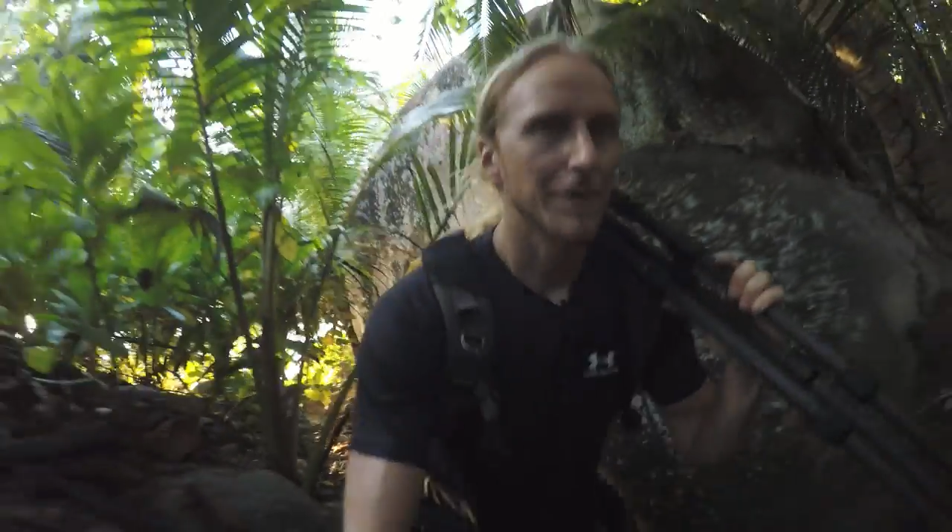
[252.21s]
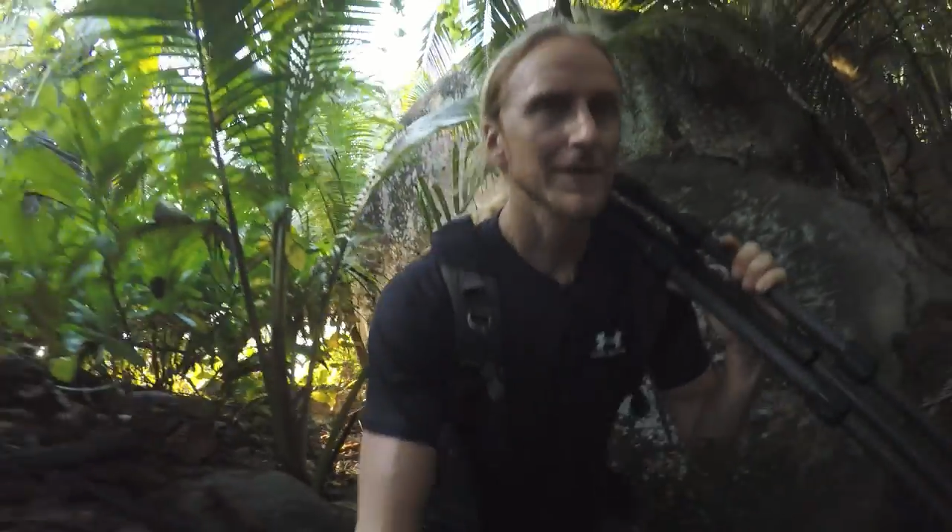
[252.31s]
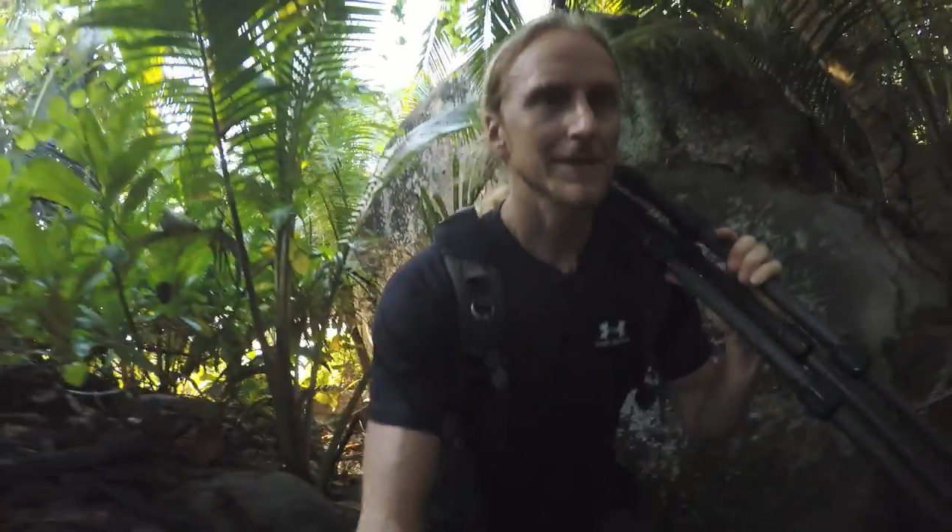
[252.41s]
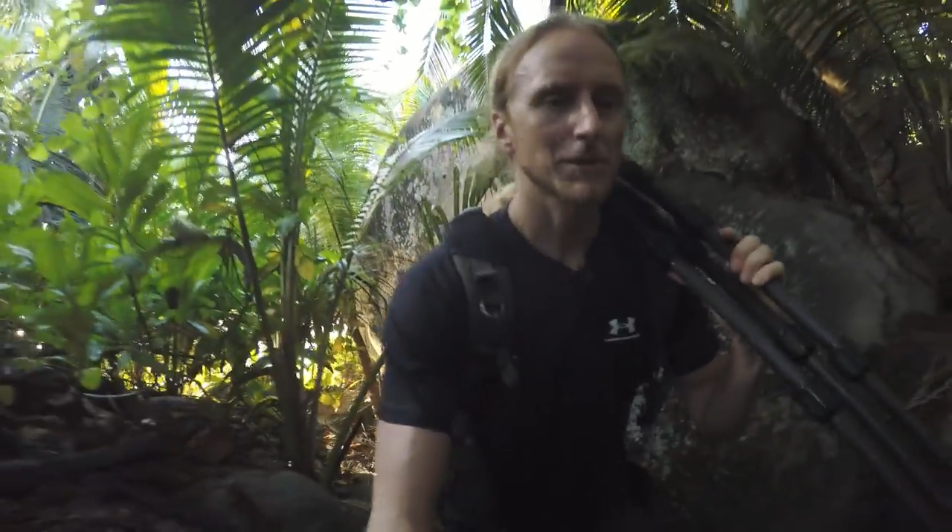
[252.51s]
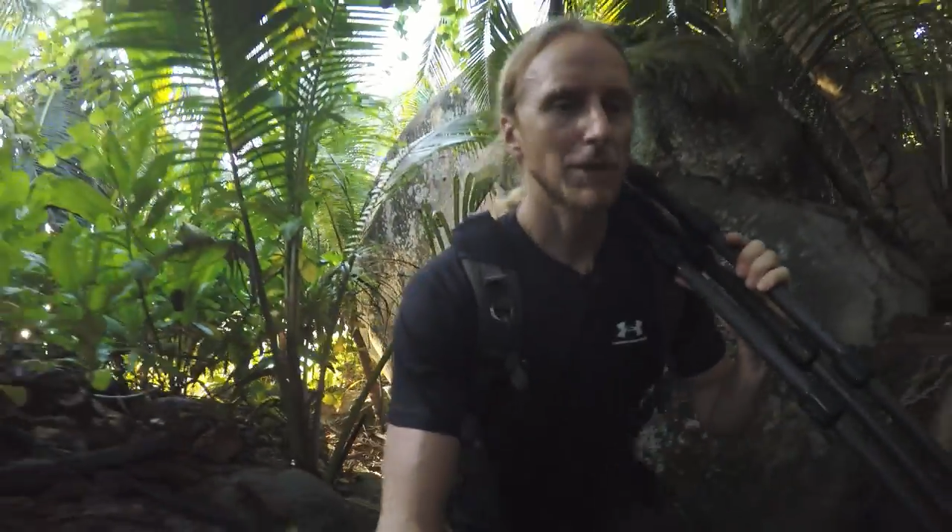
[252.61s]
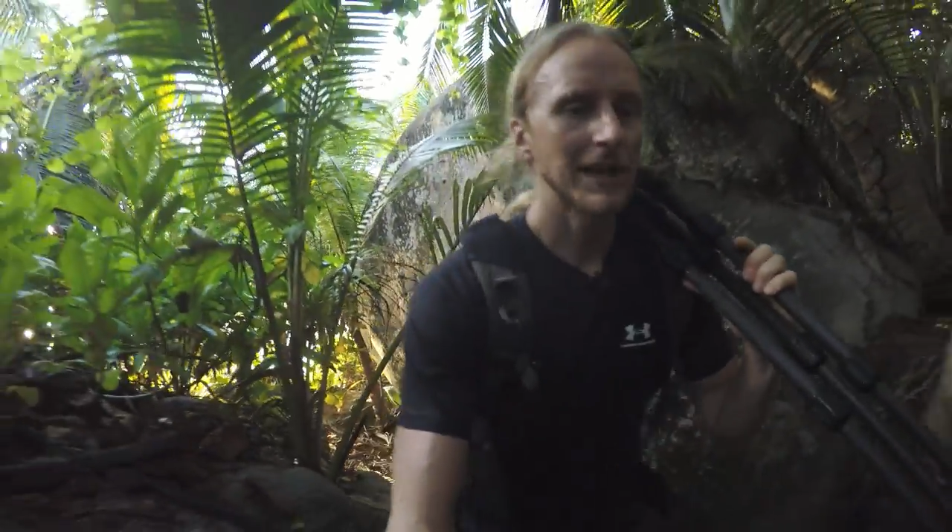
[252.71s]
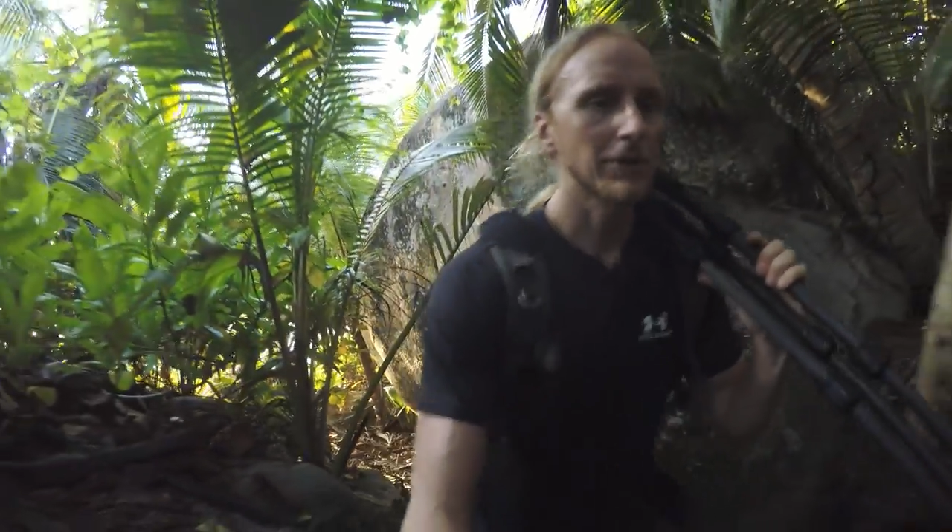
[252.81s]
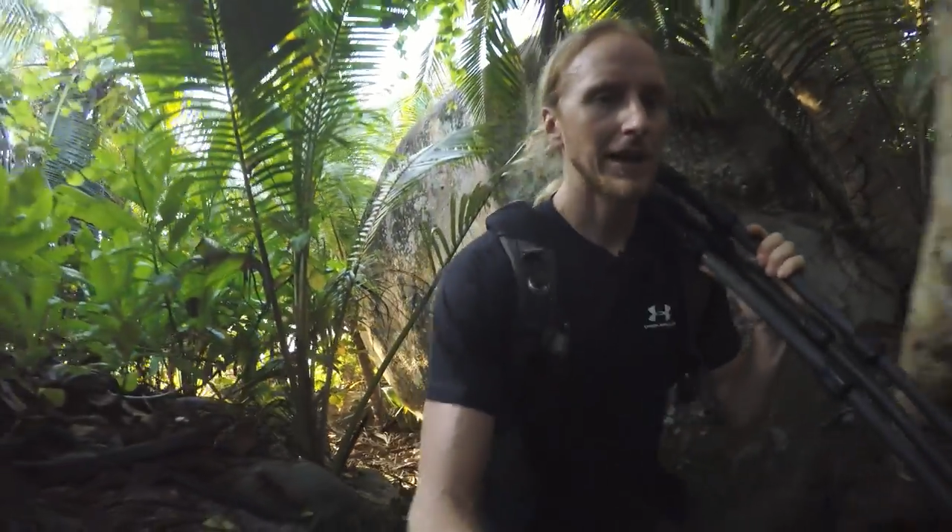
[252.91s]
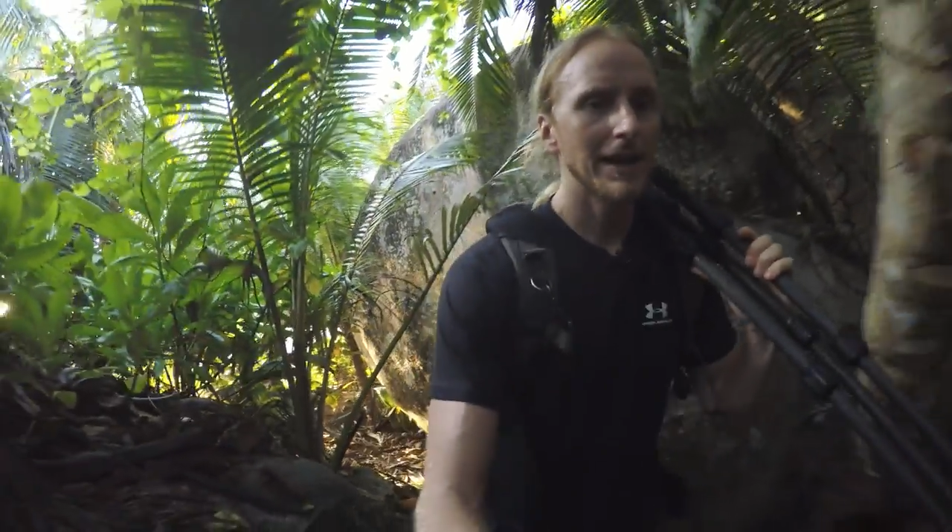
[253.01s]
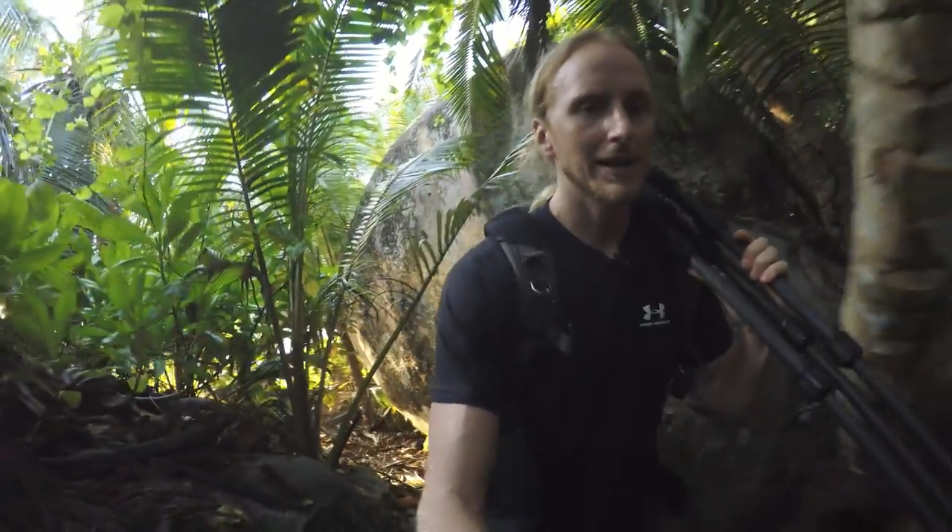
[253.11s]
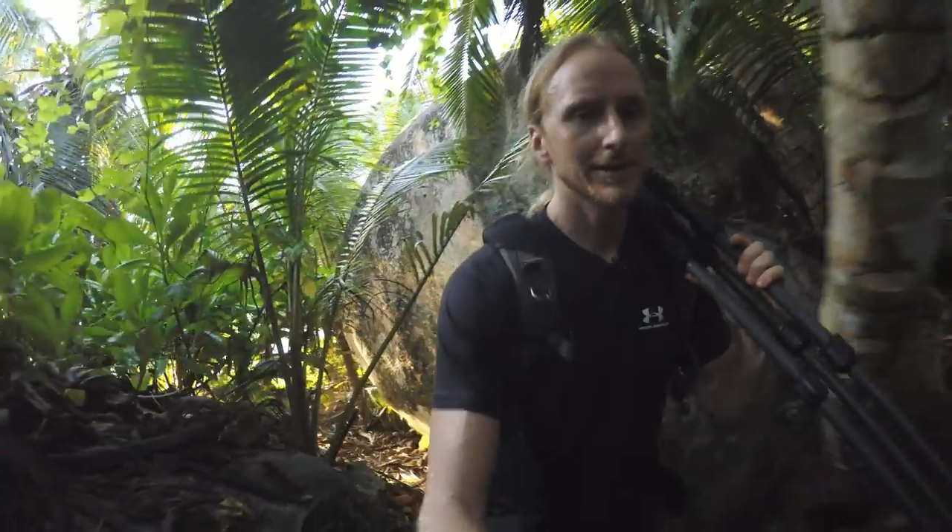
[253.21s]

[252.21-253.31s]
think it's quite okay.